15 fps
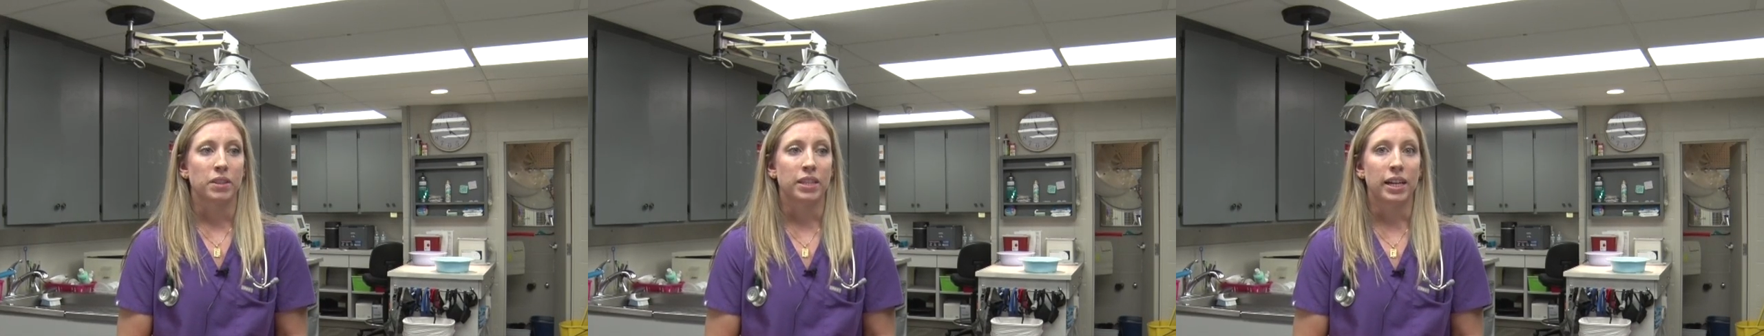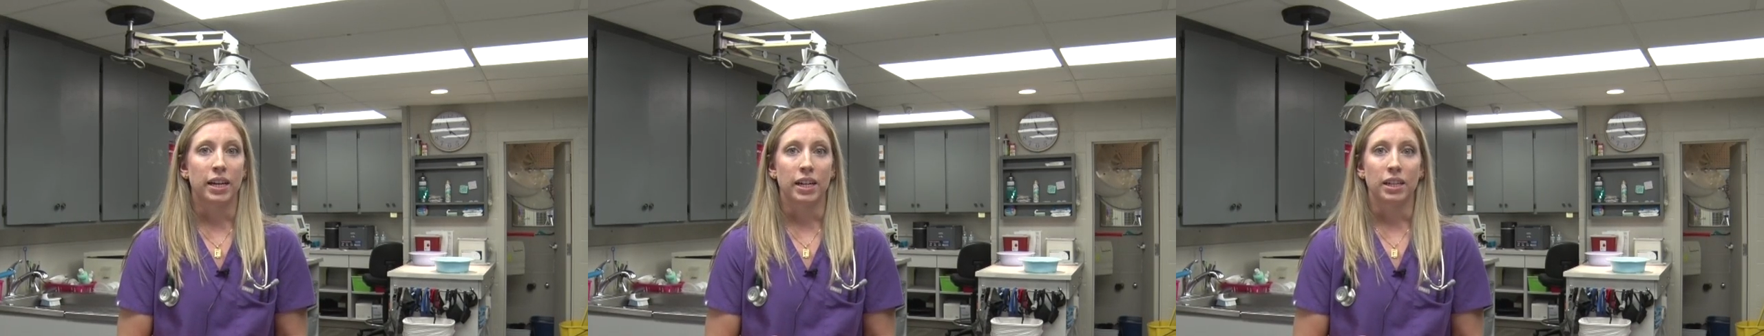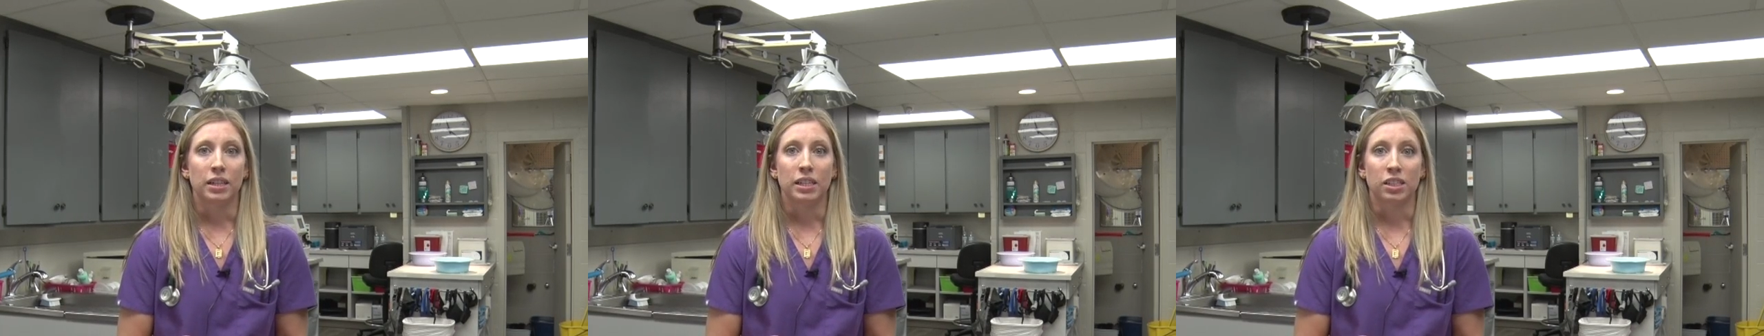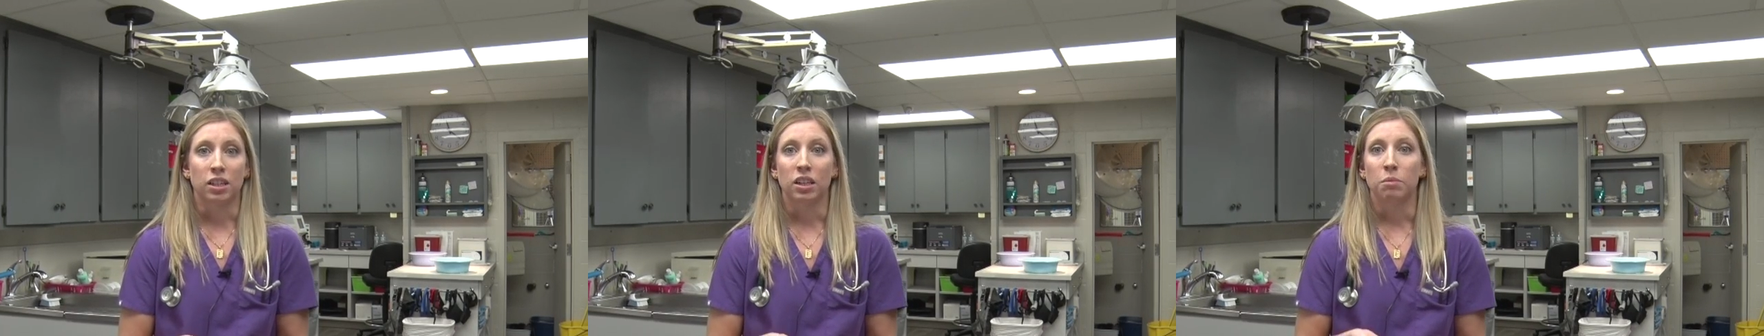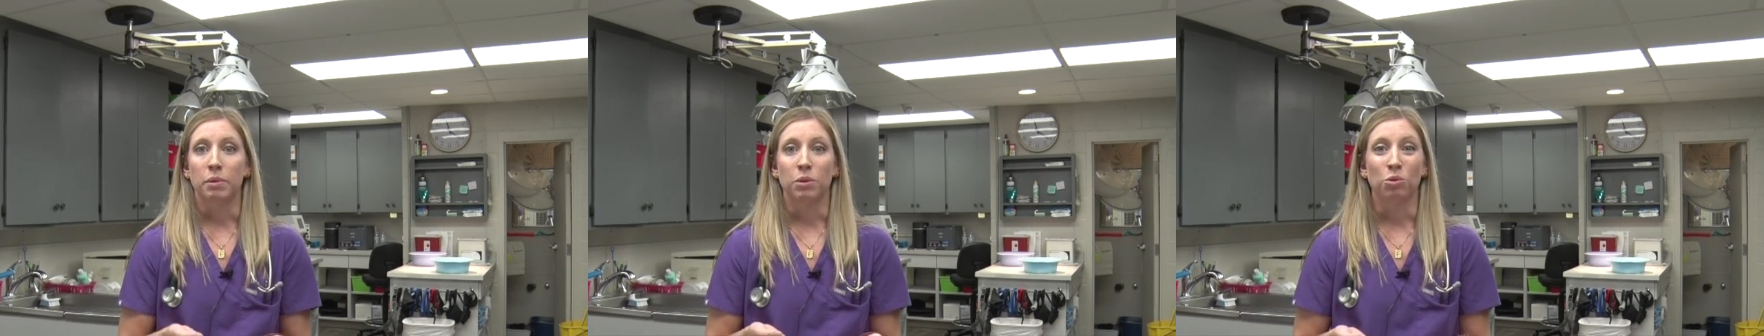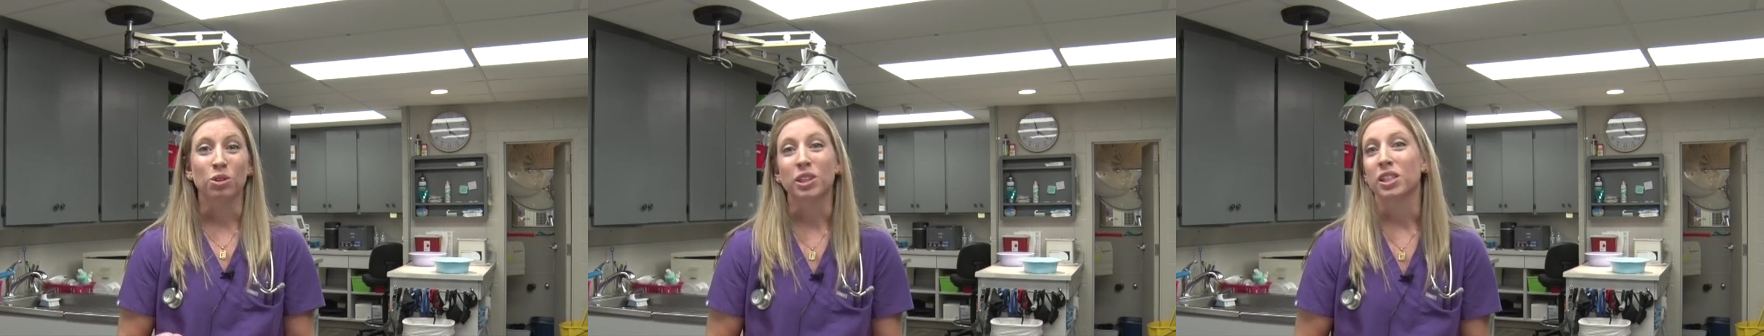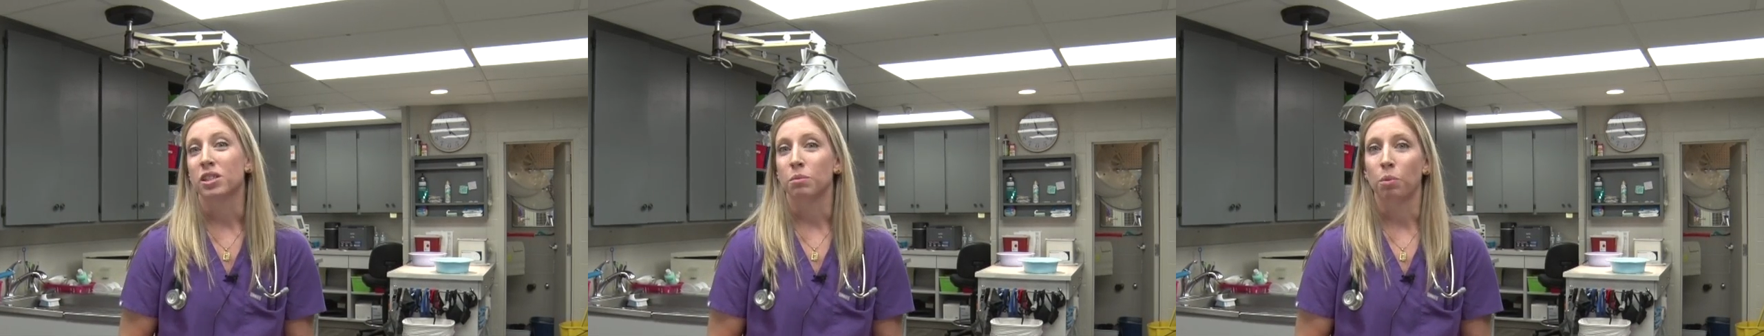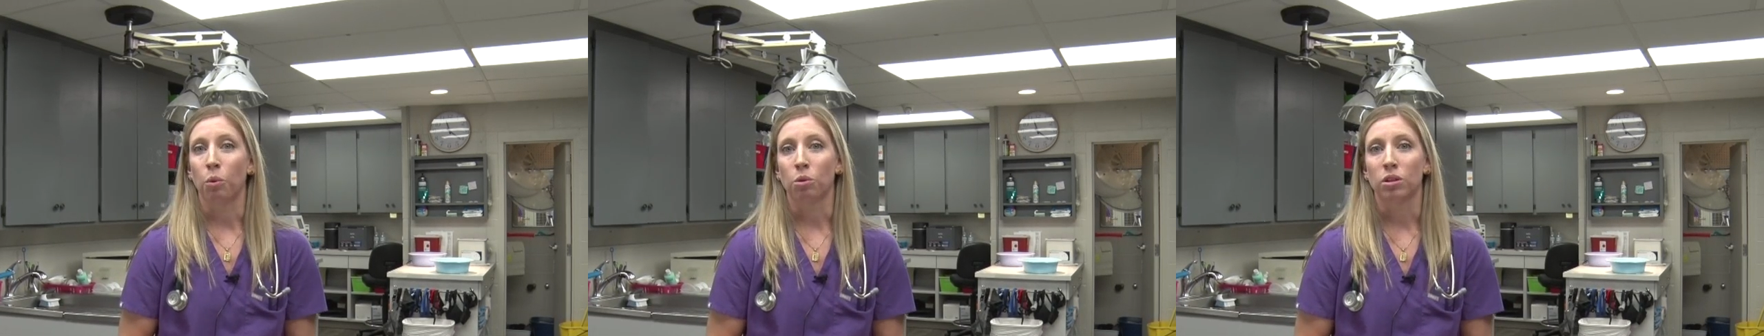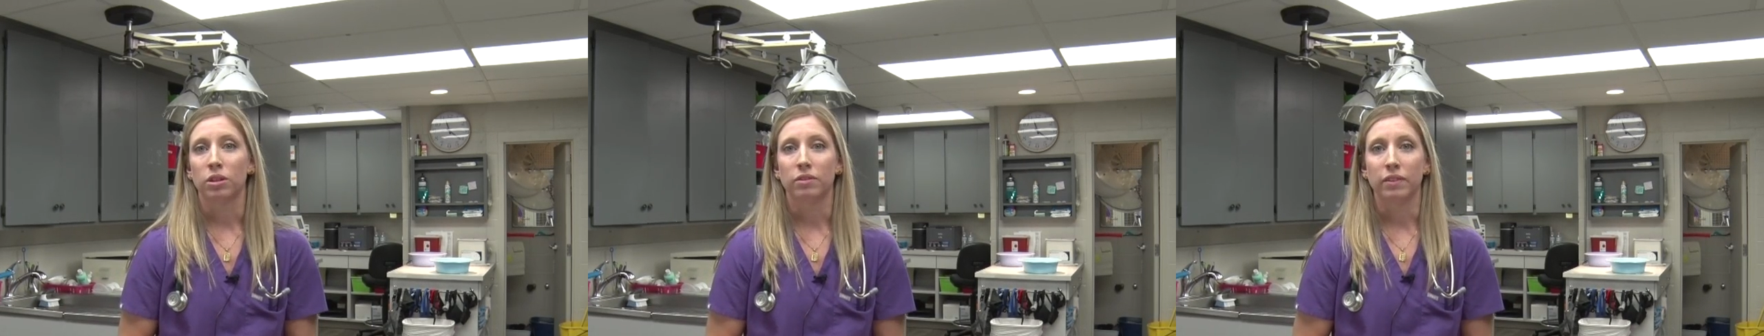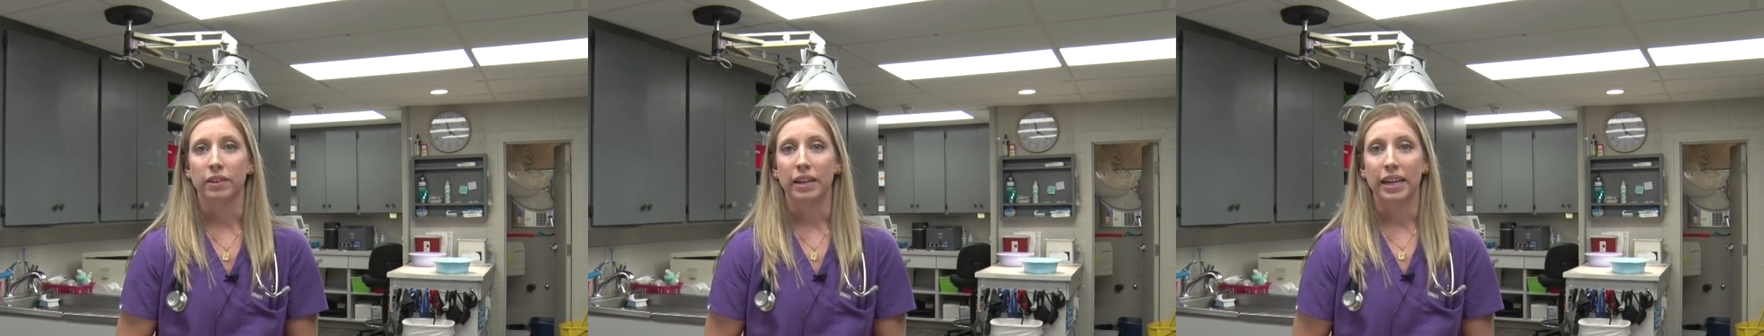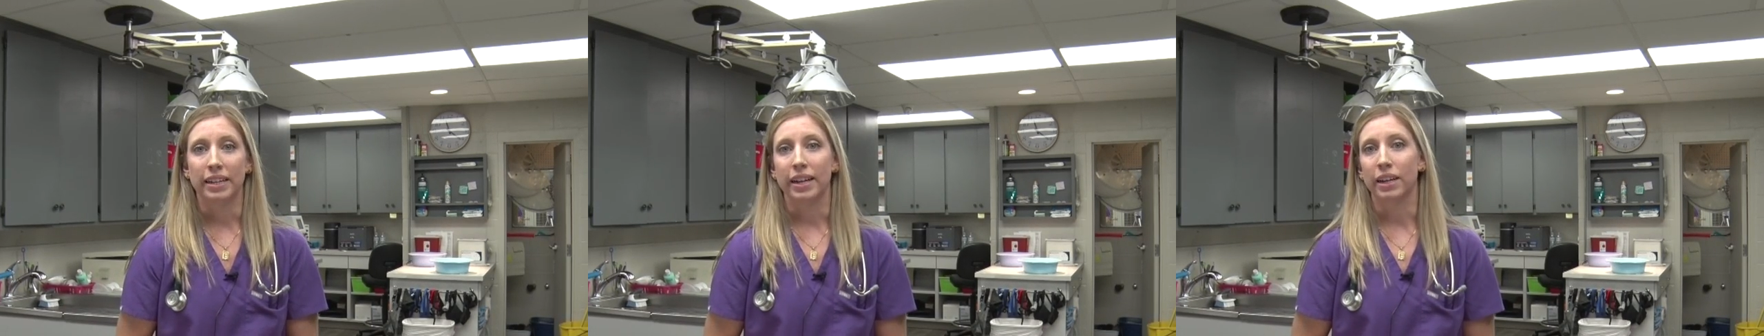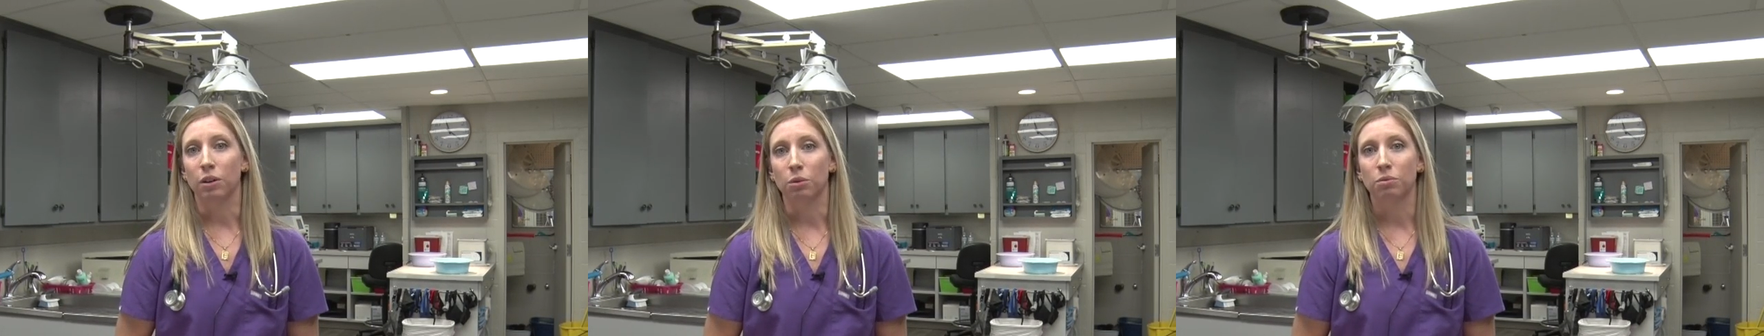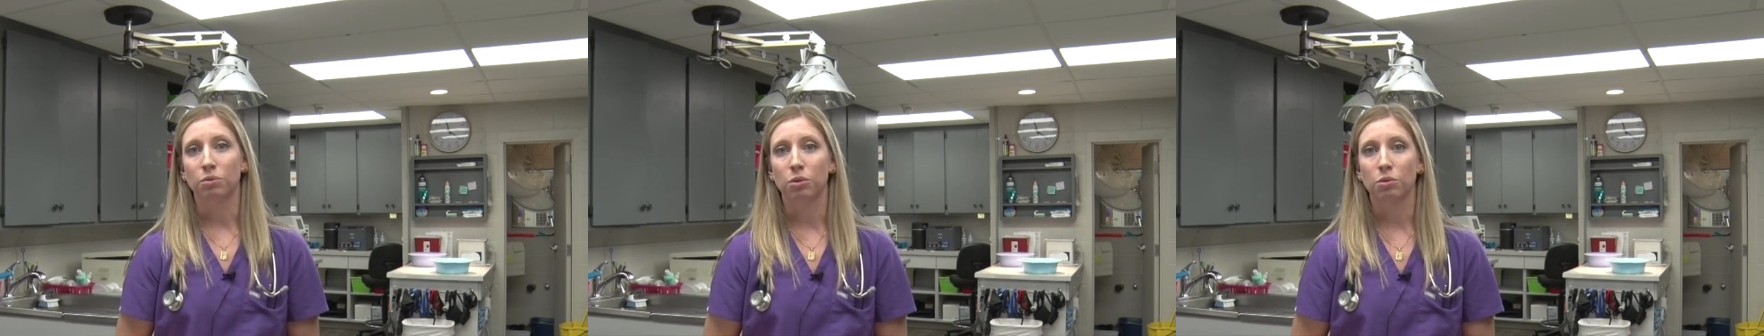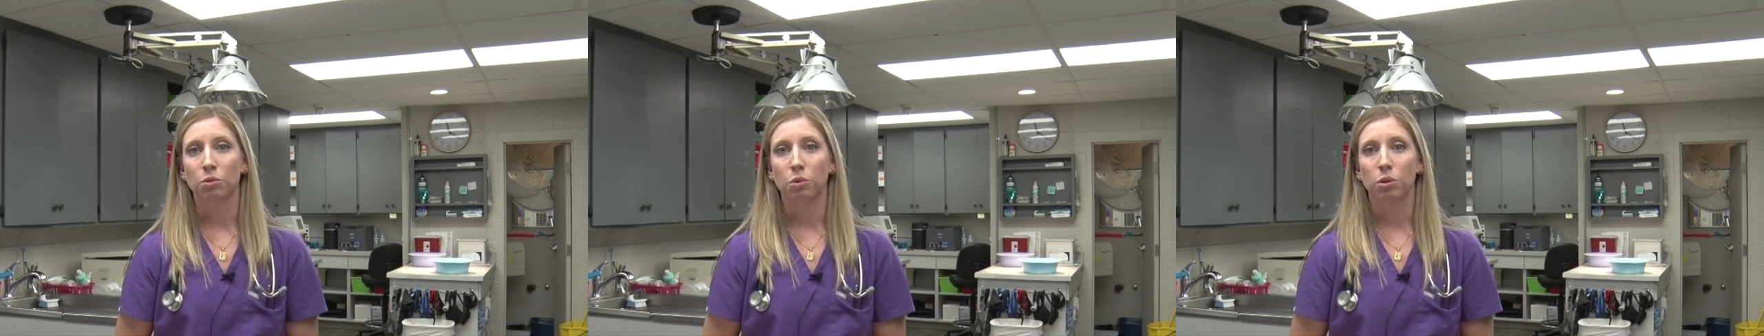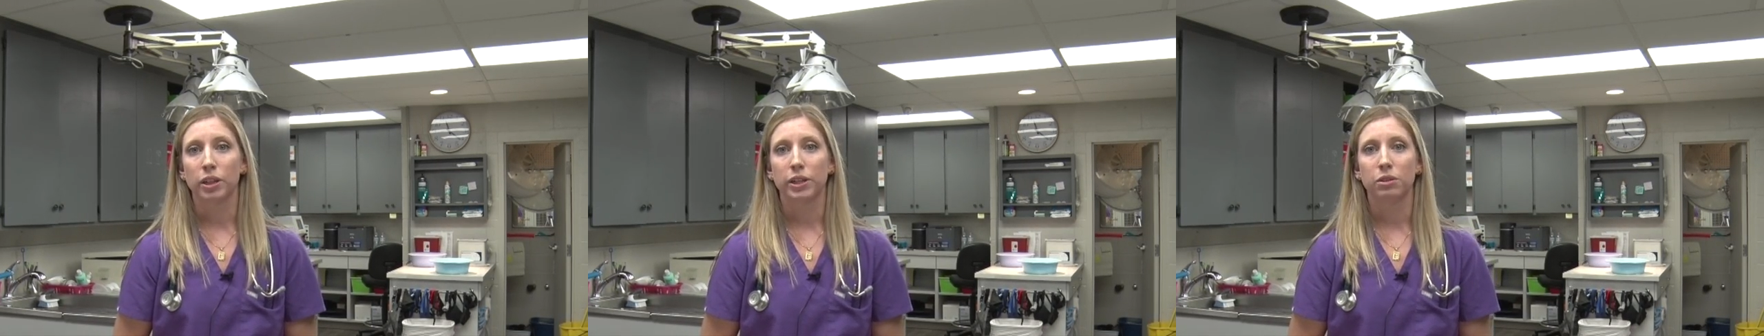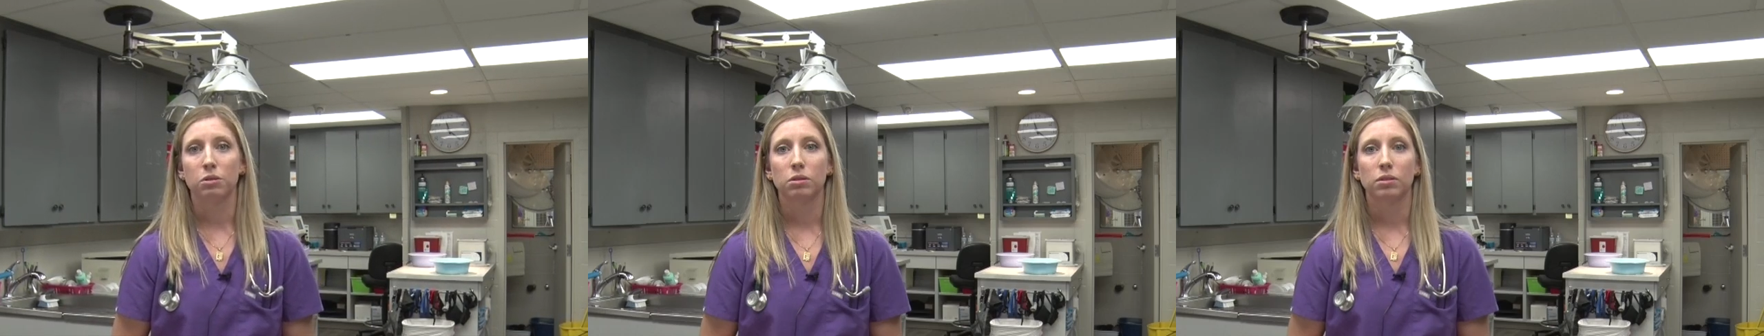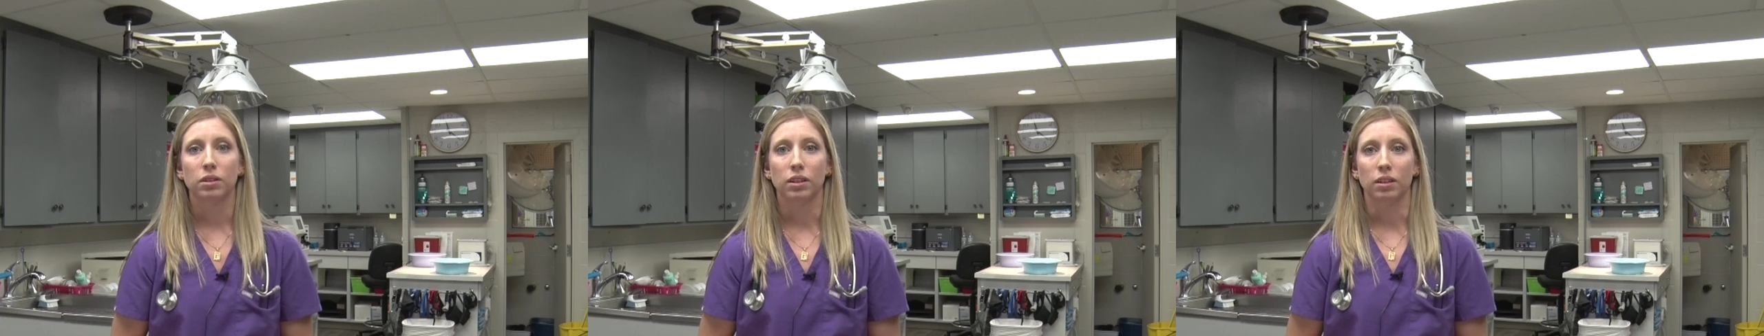that is going to be really supportive and helpful for you,